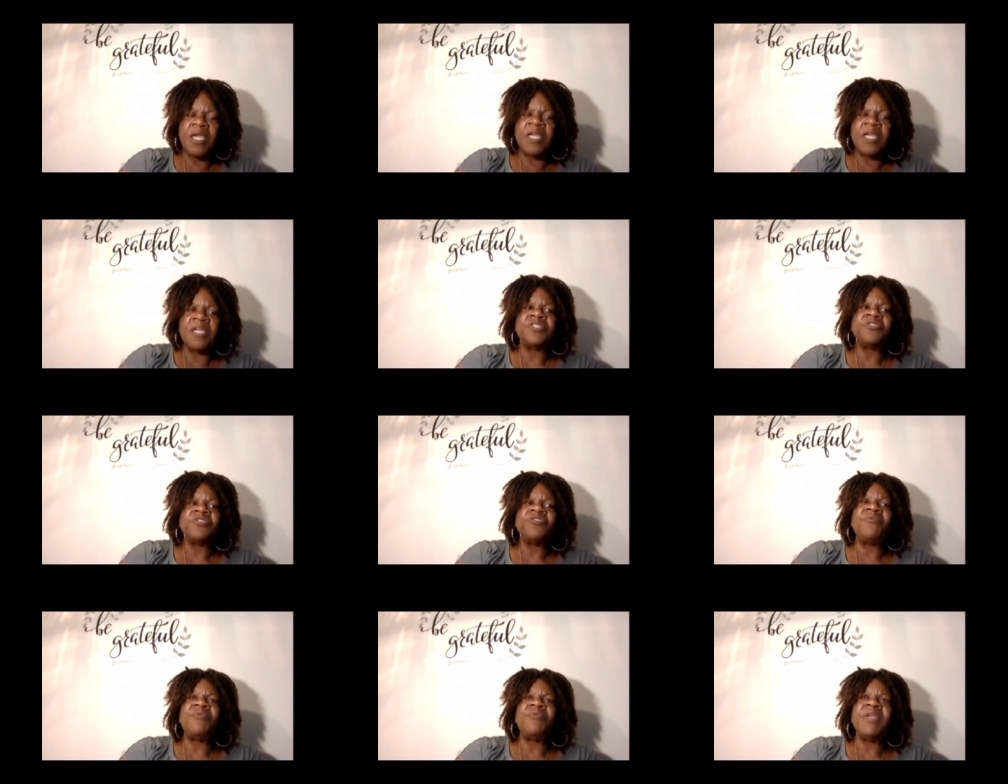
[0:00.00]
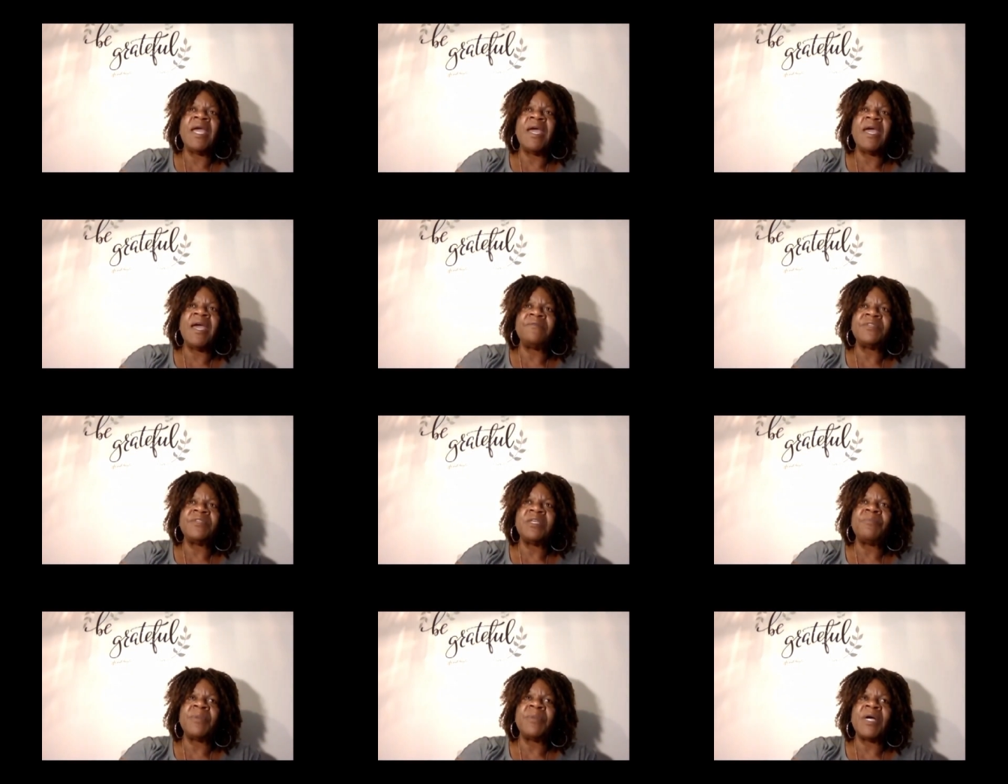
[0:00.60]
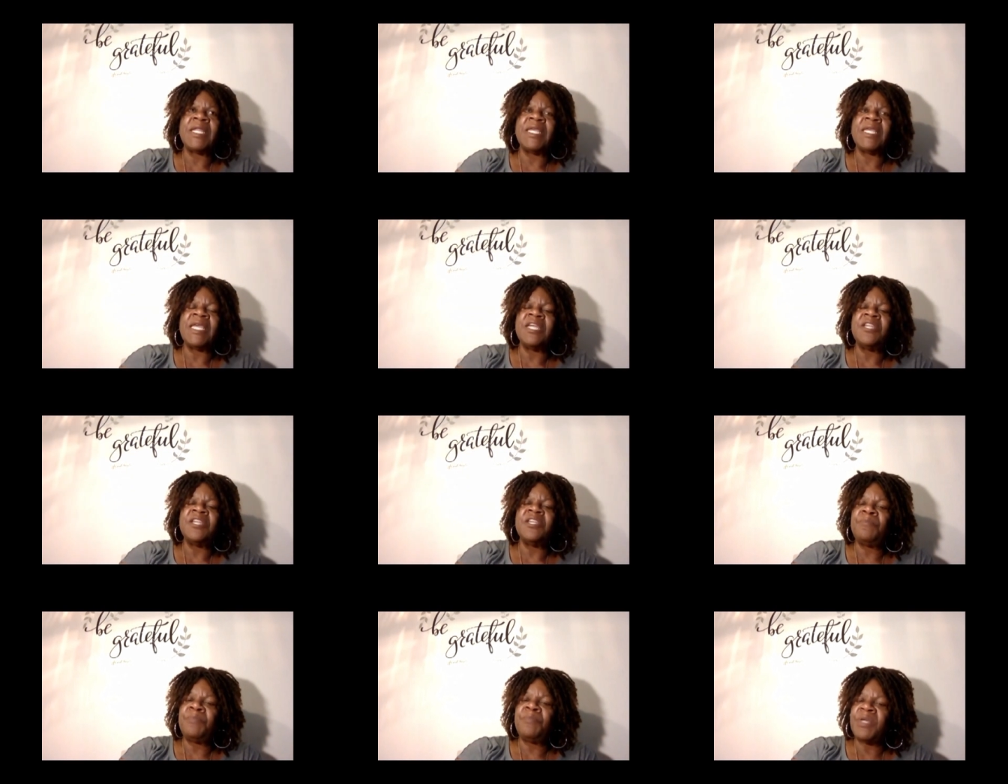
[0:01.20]
And so if we have somebody
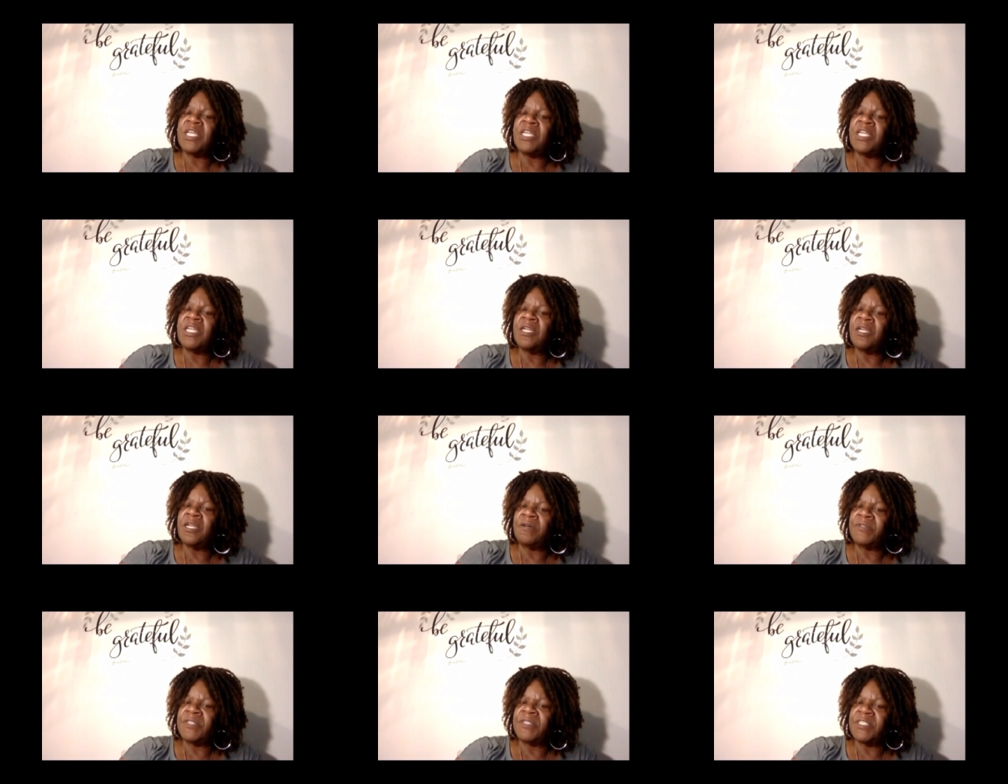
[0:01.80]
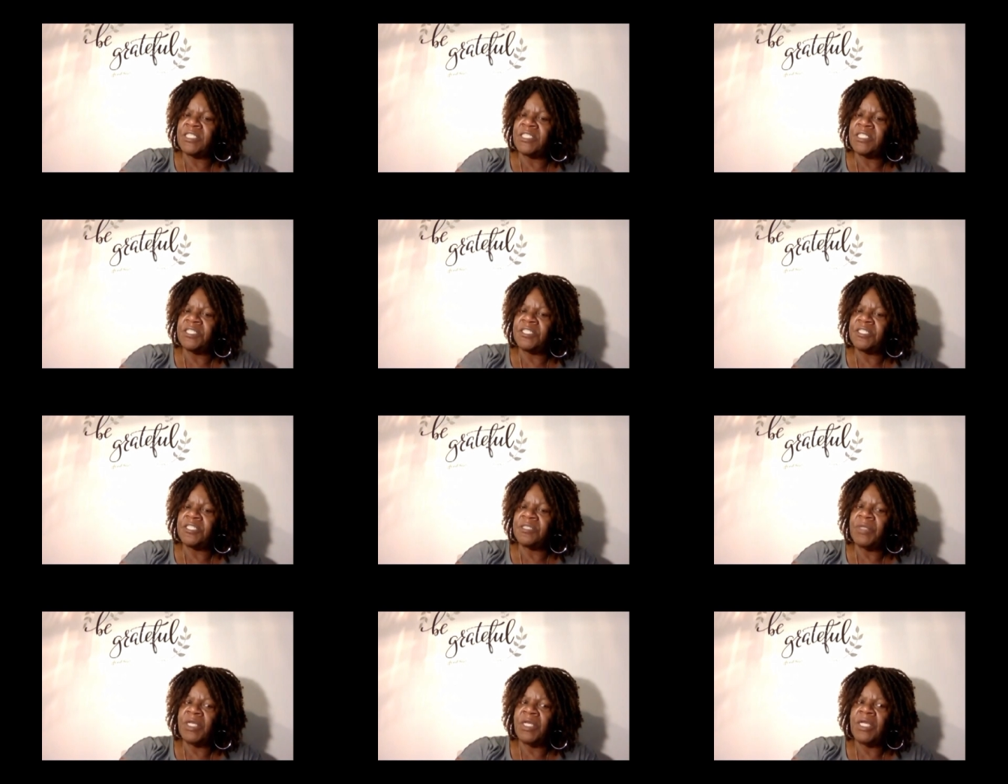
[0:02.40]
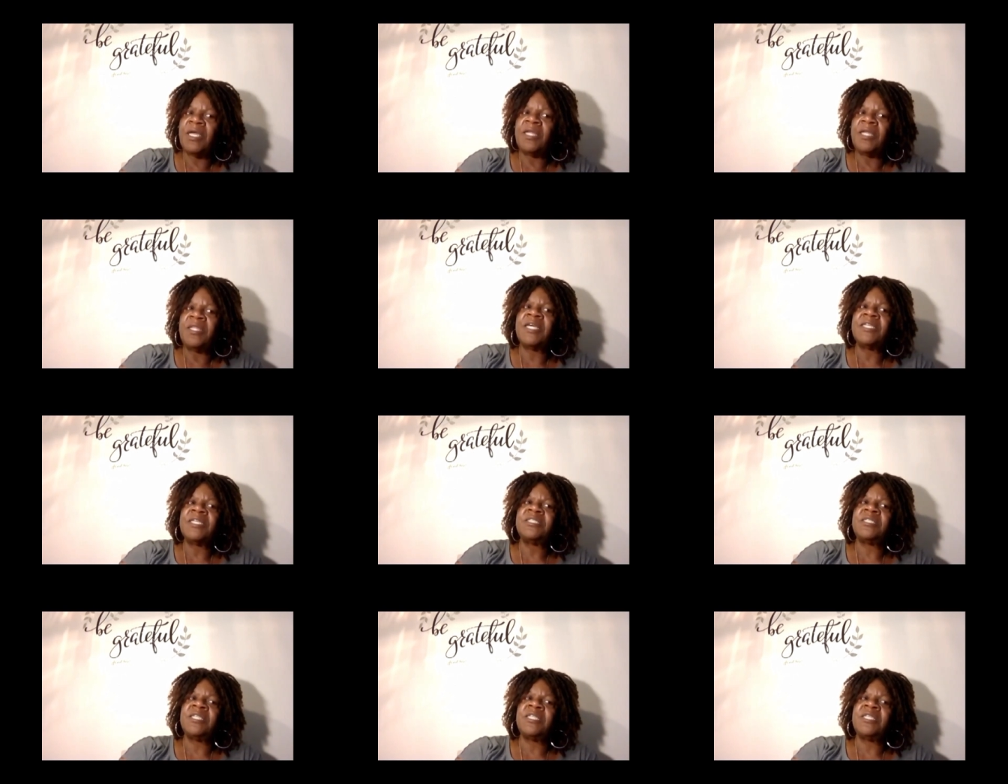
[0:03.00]
independent of the system
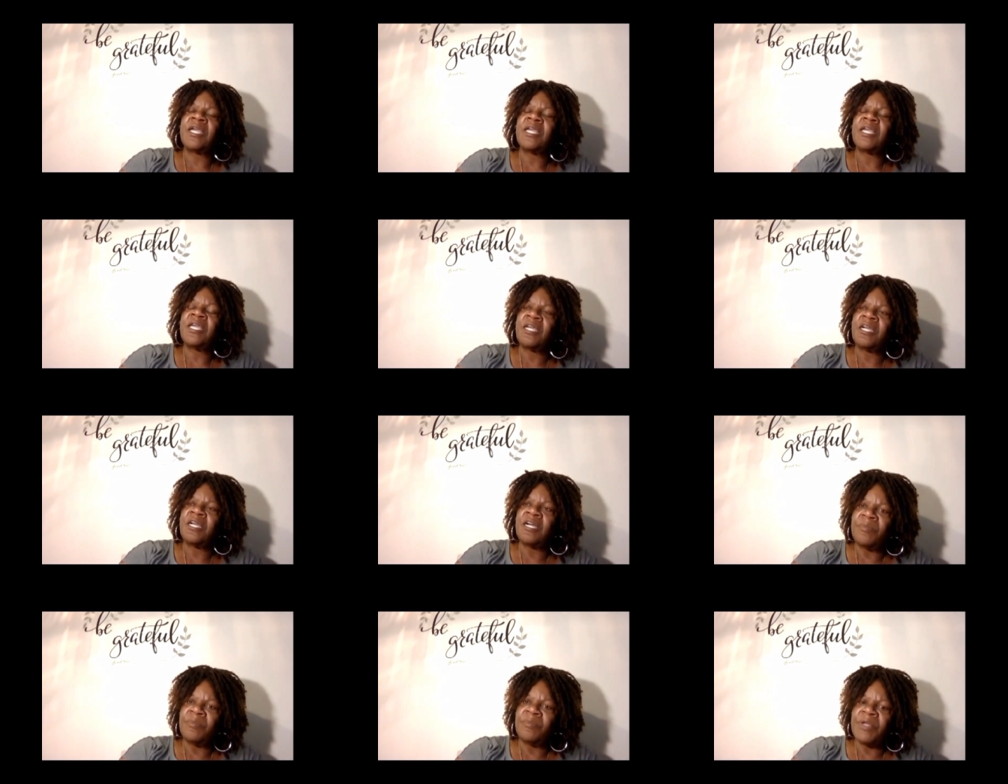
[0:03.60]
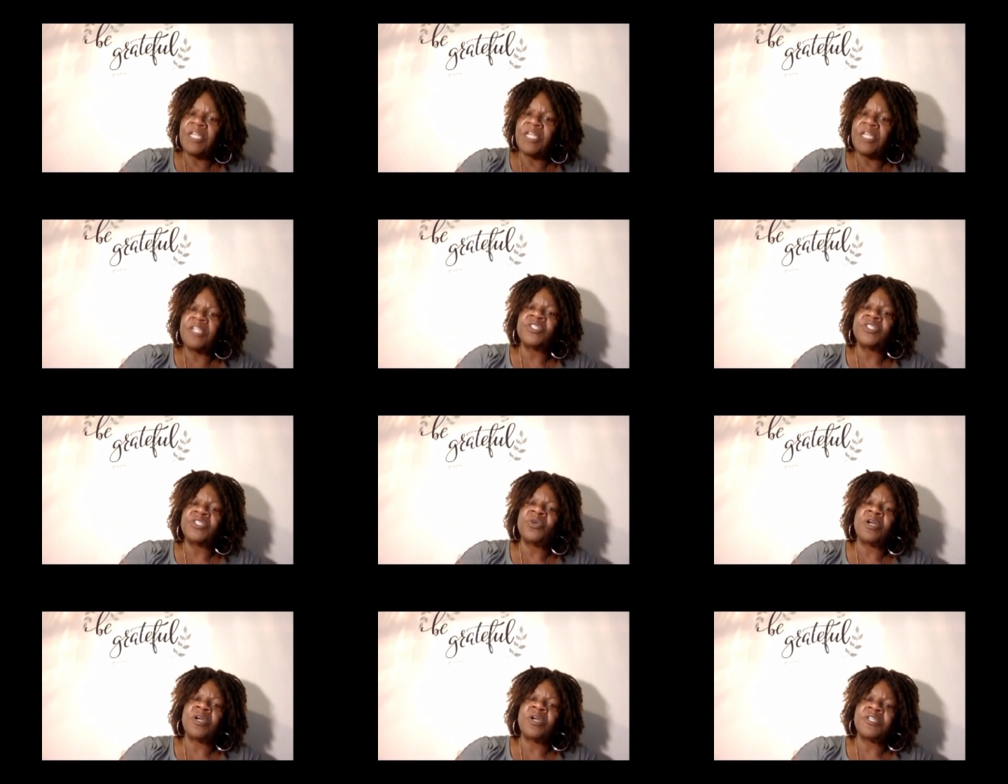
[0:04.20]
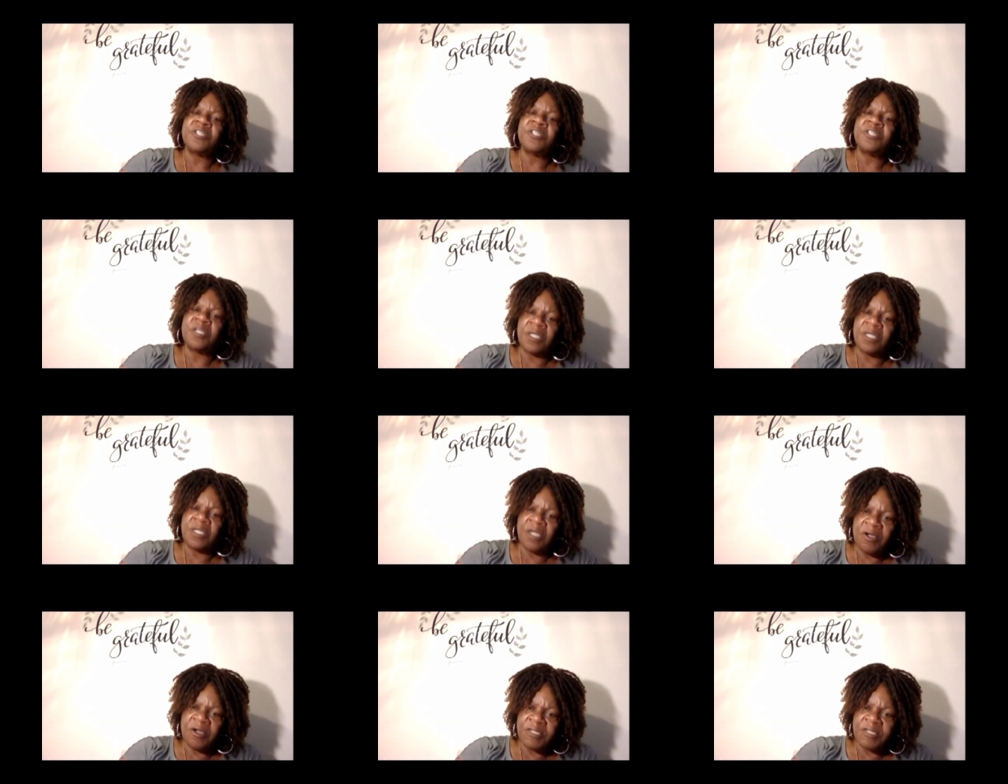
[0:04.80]
that's, that can come in and talk to the
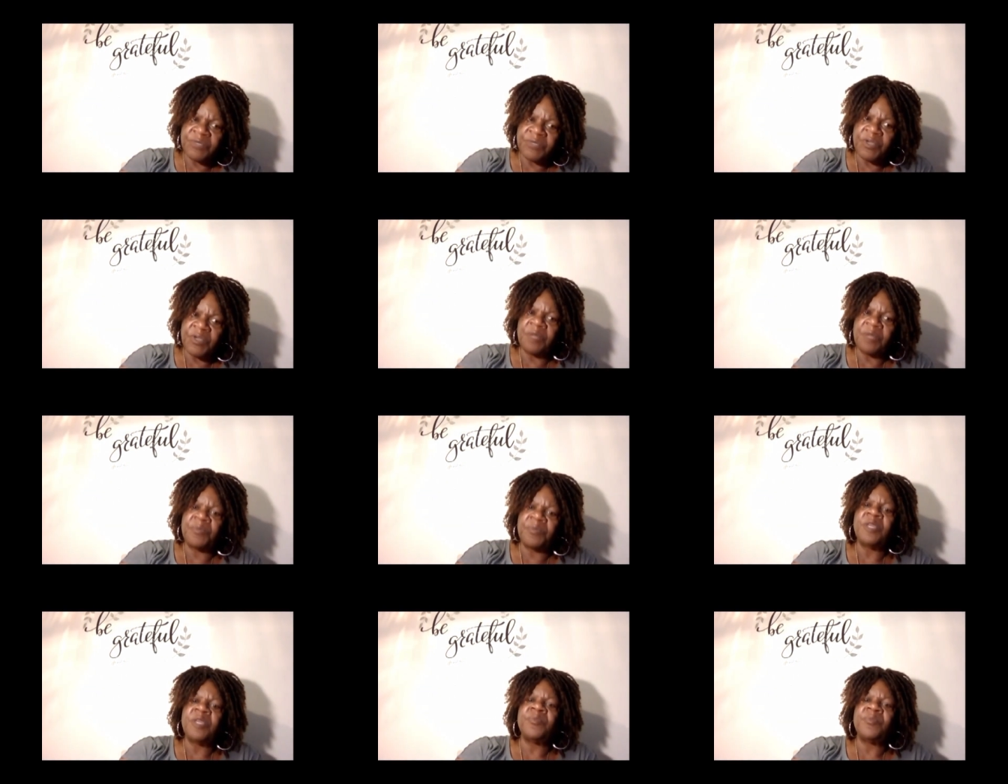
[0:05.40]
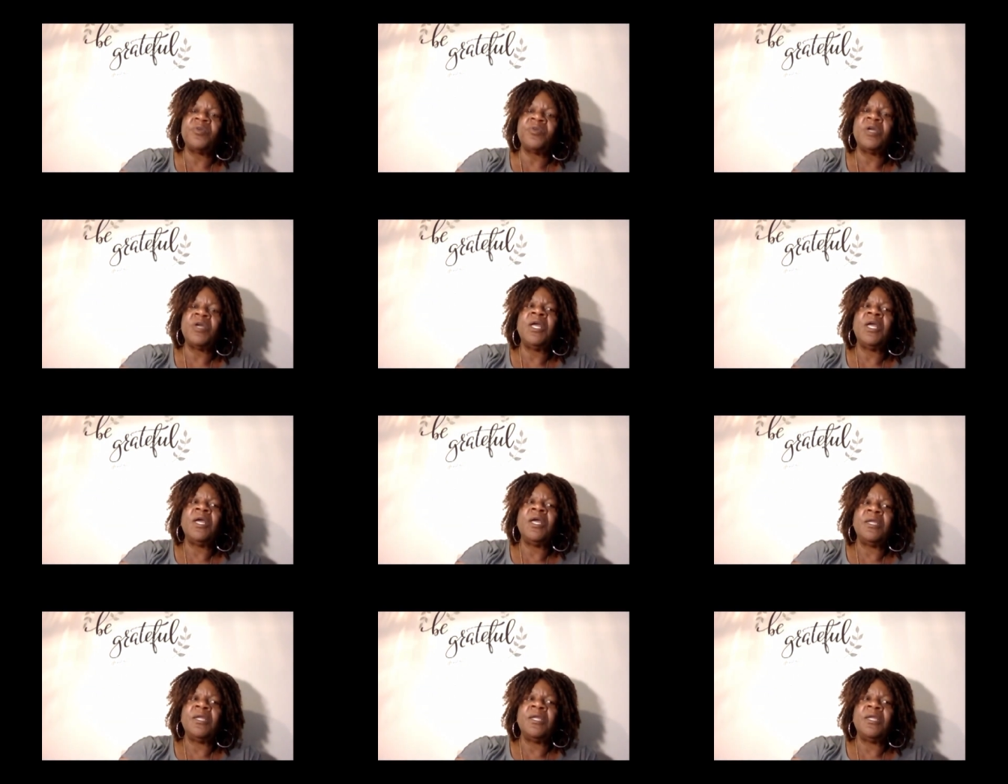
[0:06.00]
incarcerated people,